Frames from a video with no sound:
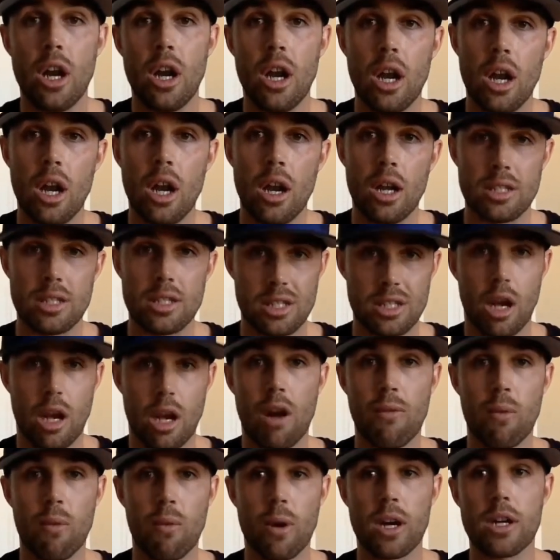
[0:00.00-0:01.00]

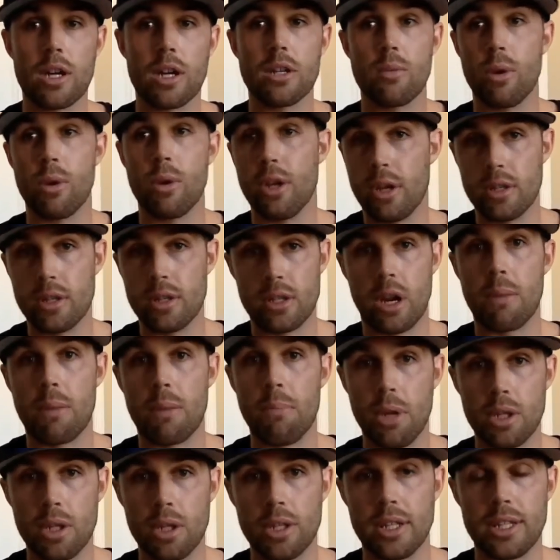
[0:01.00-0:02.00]
software where you can start
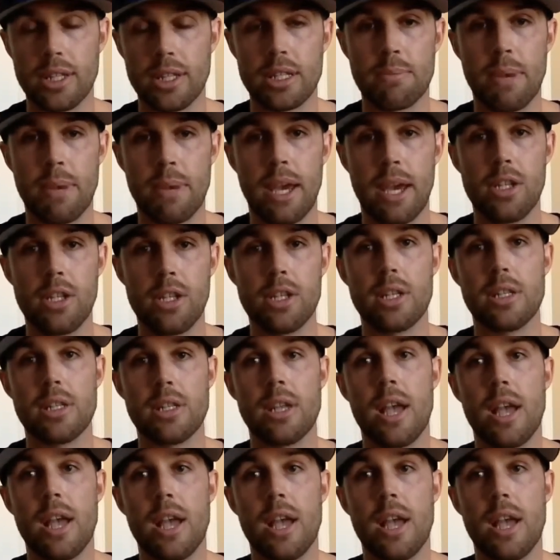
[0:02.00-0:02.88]
building these pages.